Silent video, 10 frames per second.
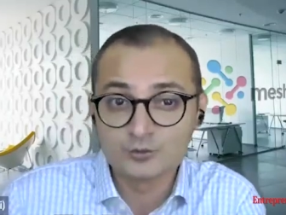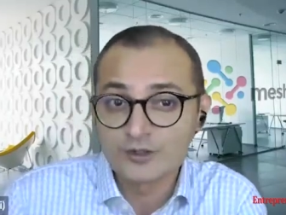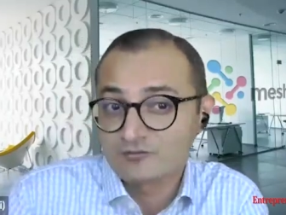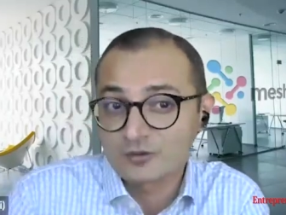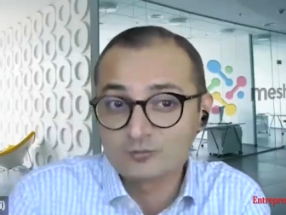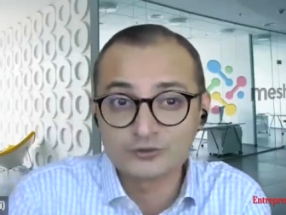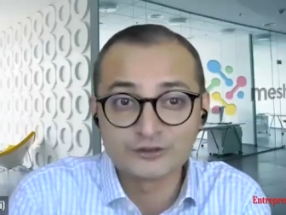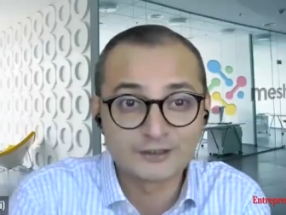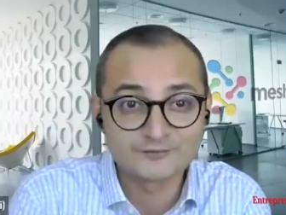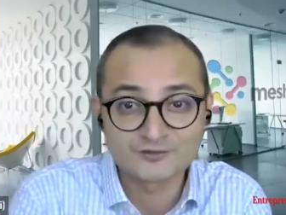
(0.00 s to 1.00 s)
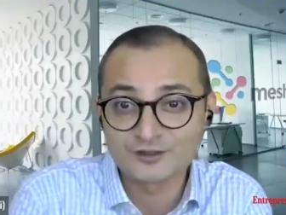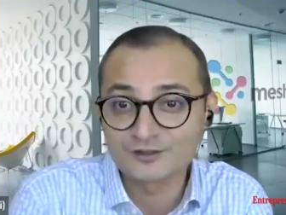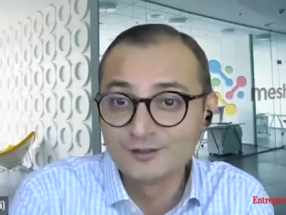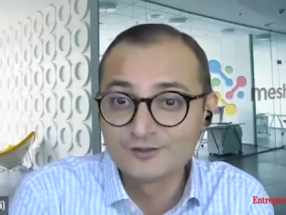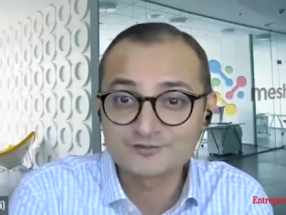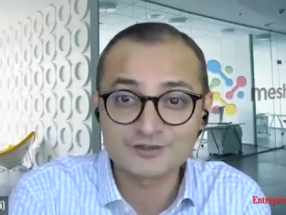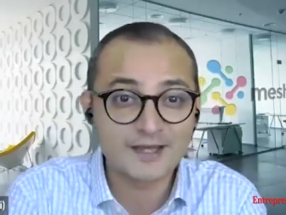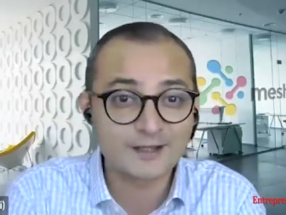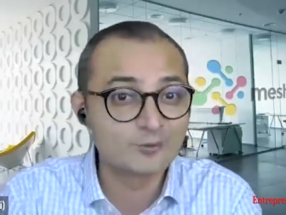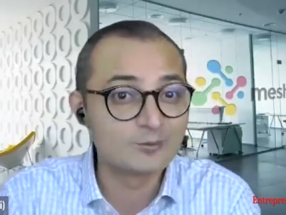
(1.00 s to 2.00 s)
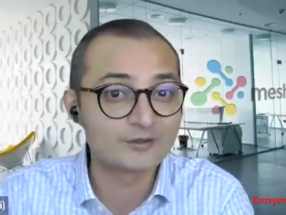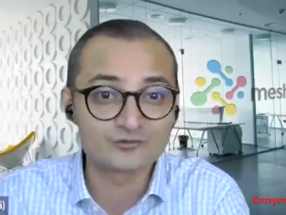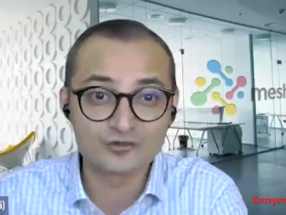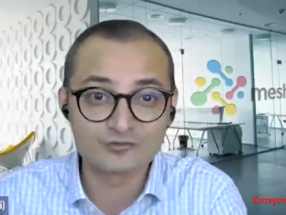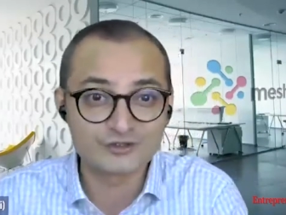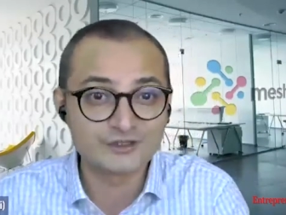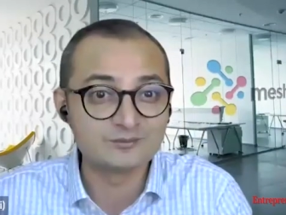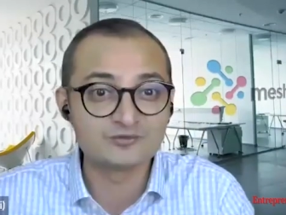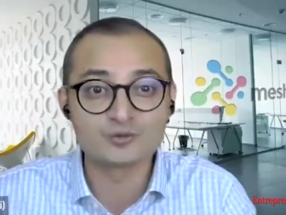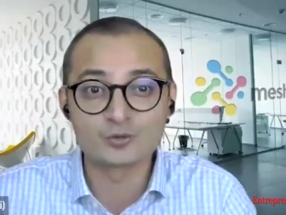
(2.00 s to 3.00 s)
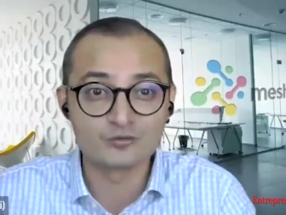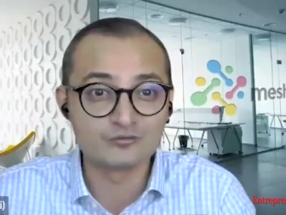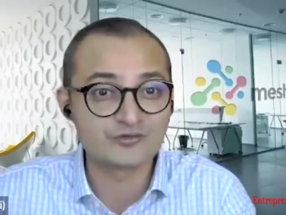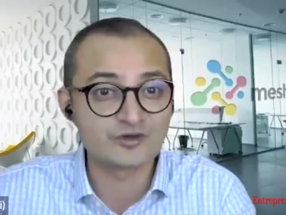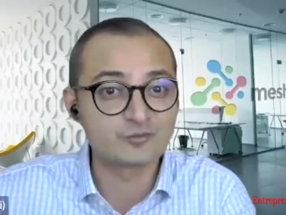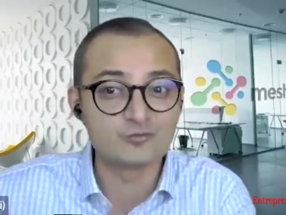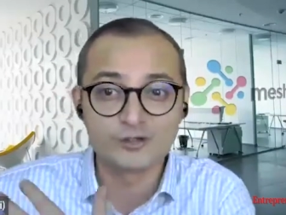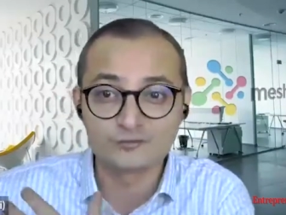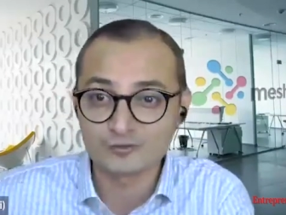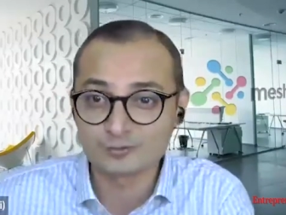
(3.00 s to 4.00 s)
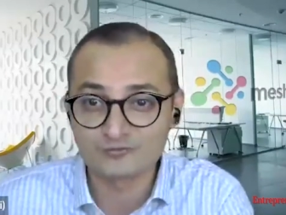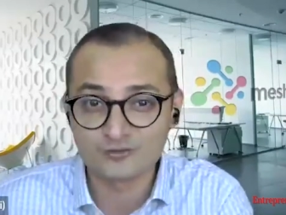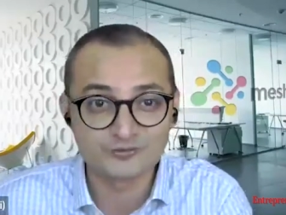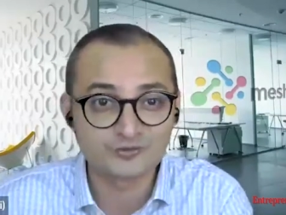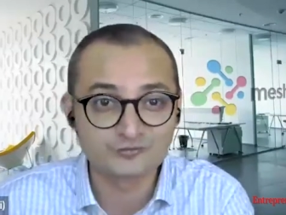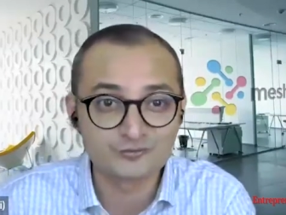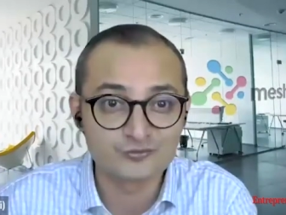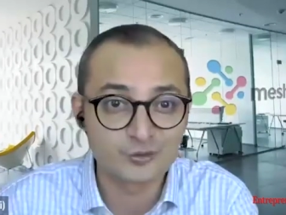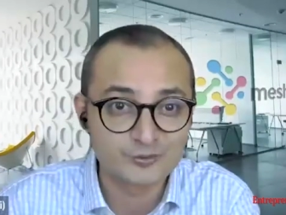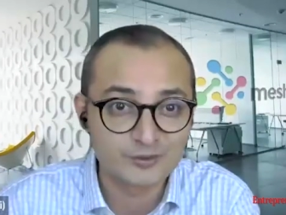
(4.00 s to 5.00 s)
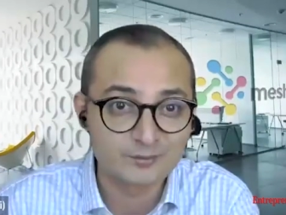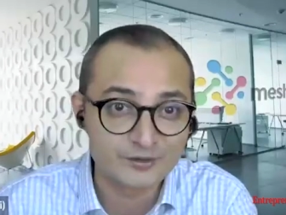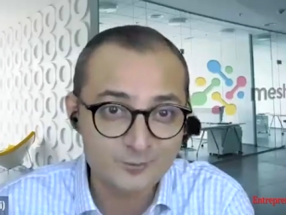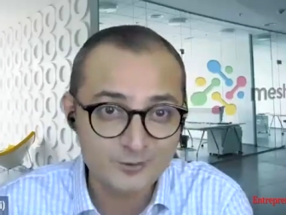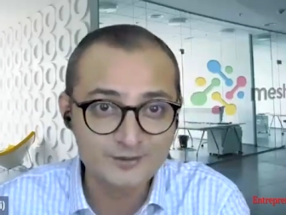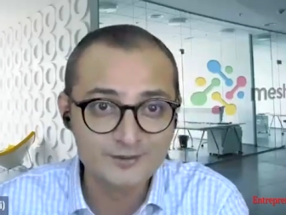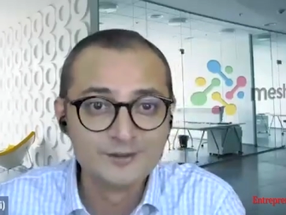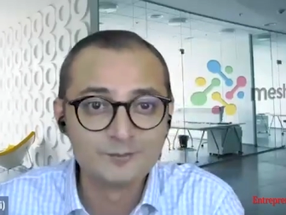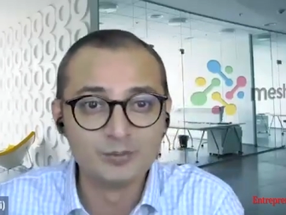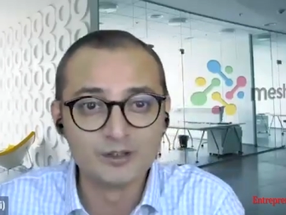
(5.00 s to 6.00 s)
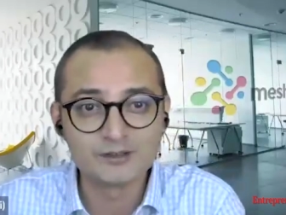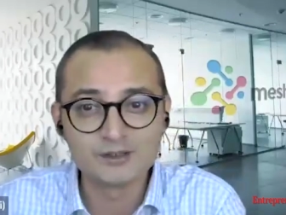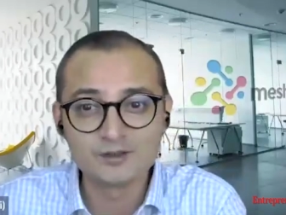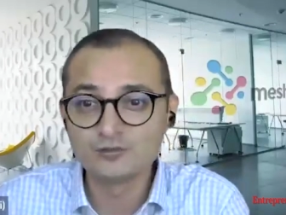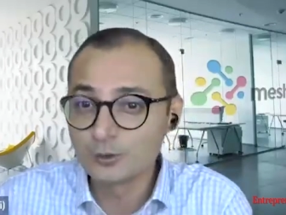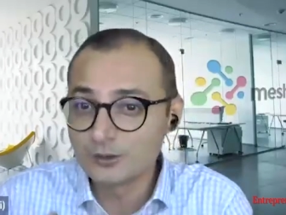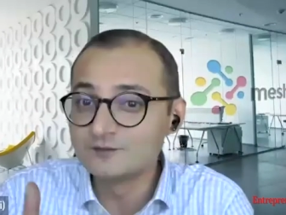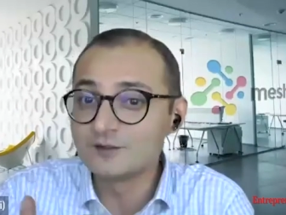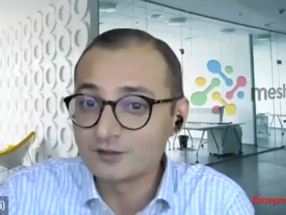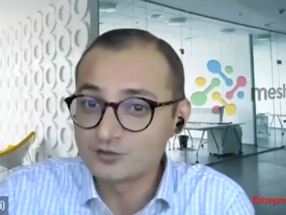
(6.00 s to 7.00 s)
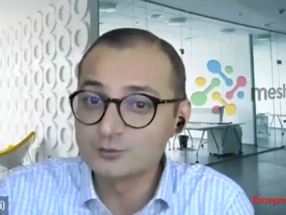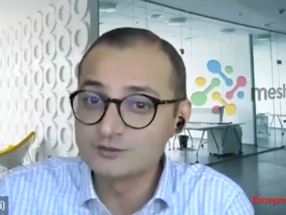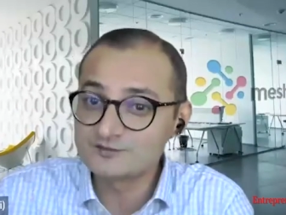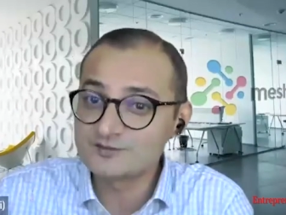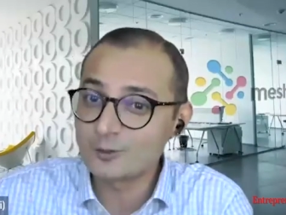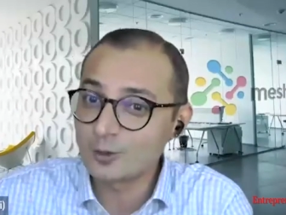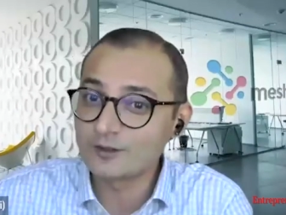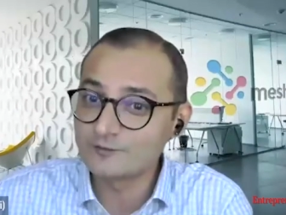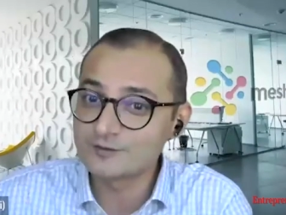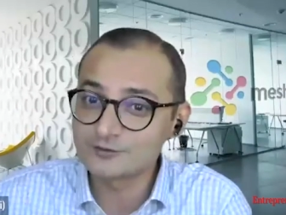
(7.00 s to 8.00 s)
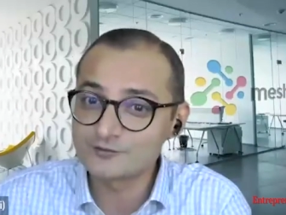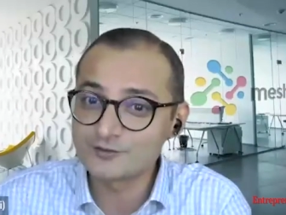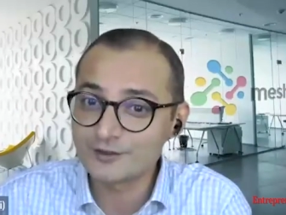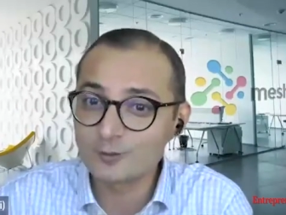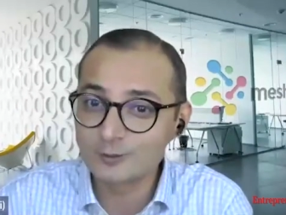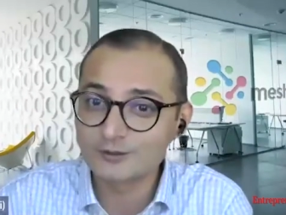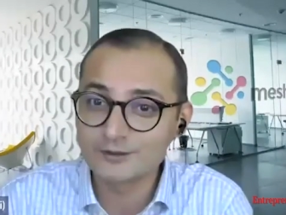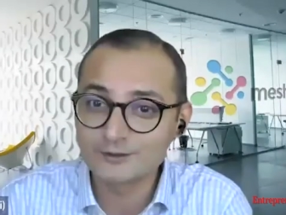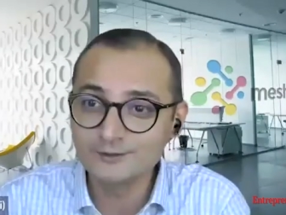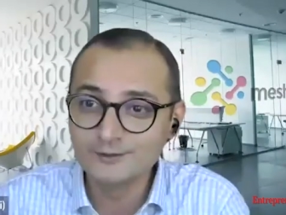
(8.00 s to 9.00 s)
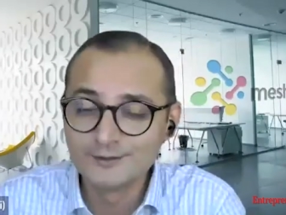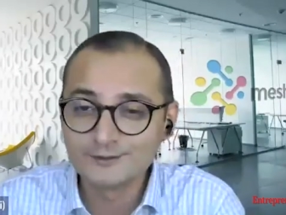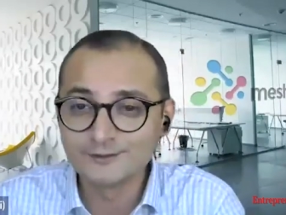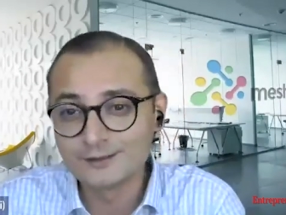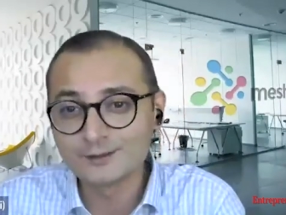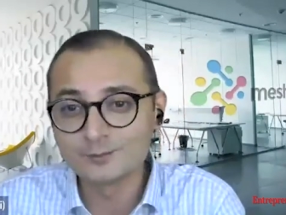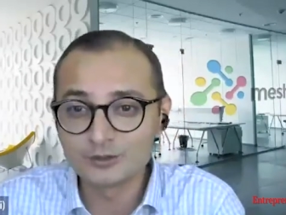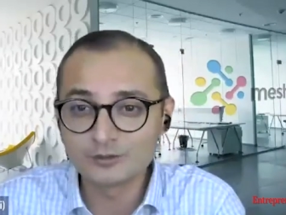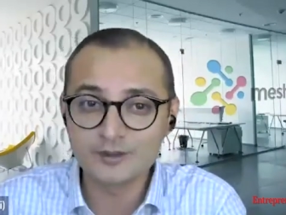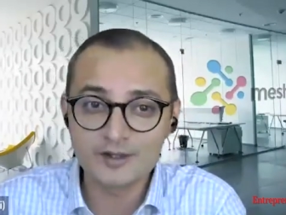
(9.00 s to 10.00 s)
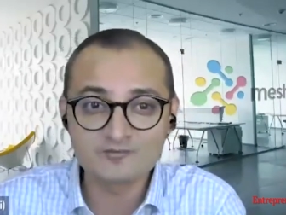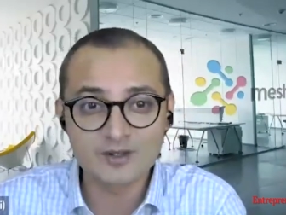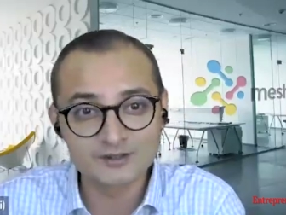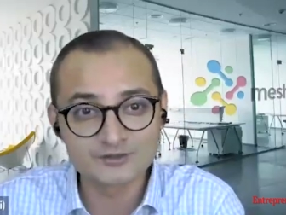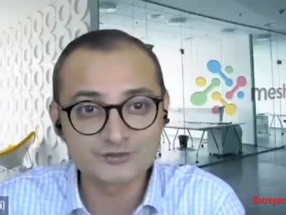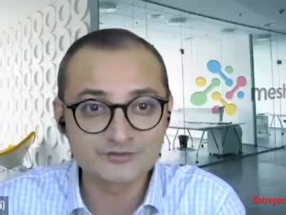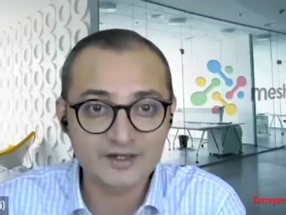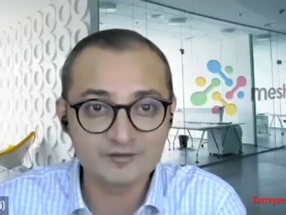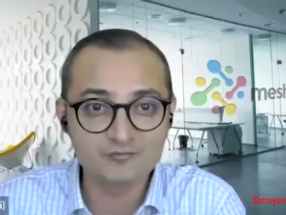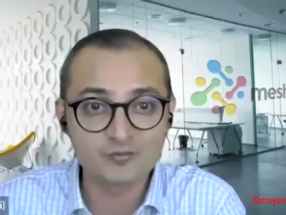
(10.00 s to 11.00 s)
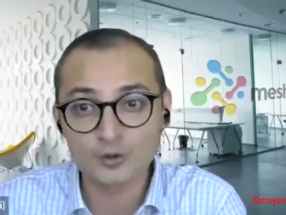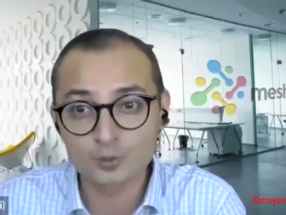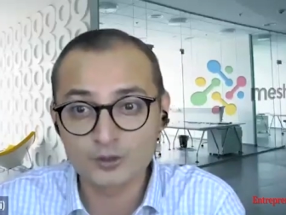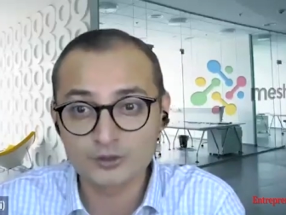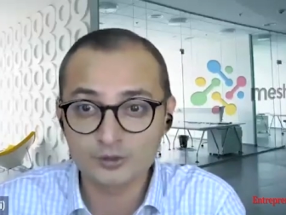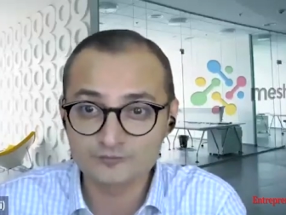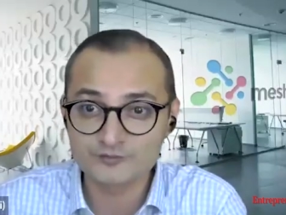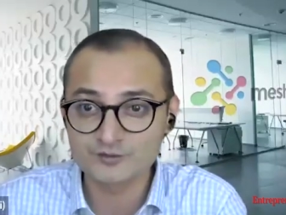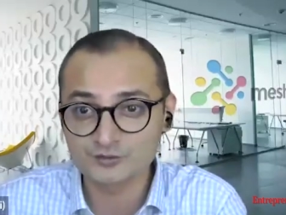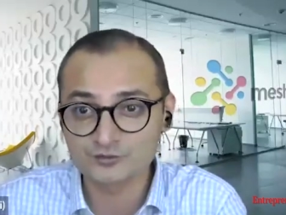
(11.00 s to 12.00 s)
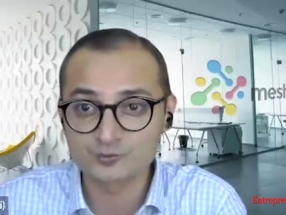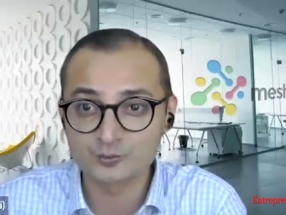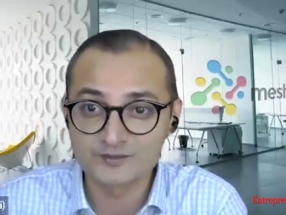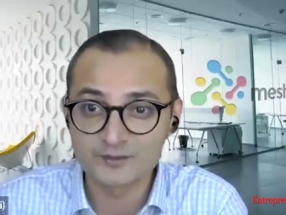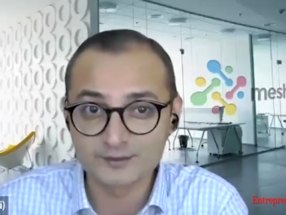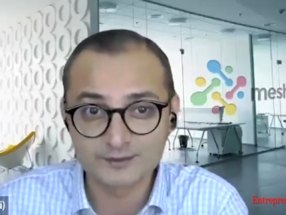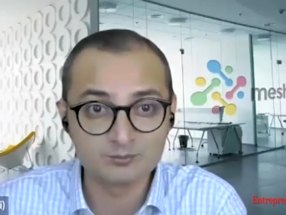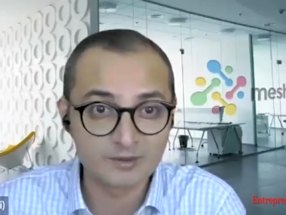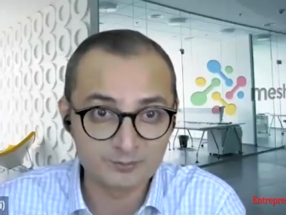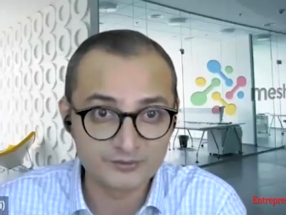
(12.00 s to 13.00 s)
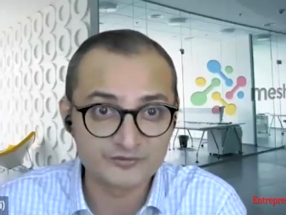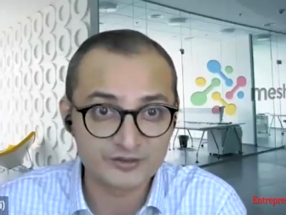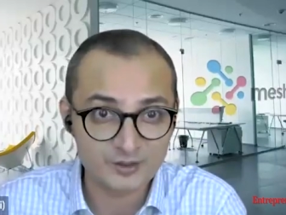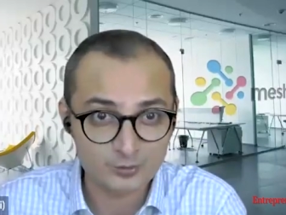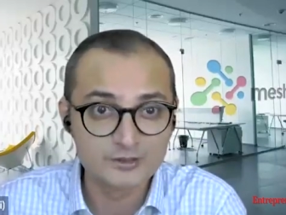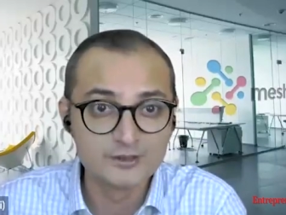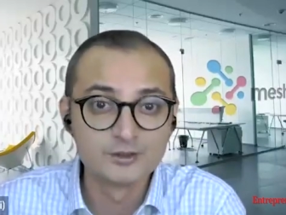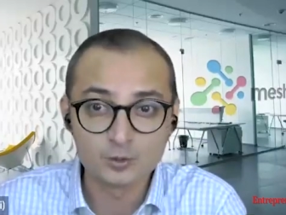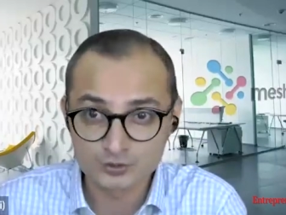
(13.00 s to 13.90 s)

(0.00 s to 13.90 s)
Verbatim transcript: can do that from within, let's say, Slack or Microsoft Teams. Don't always have to wait for a performance review form to come around. But if you look at the rituals that organizations are now creating, they'll typically have managers have one-on-one conversations with their team members around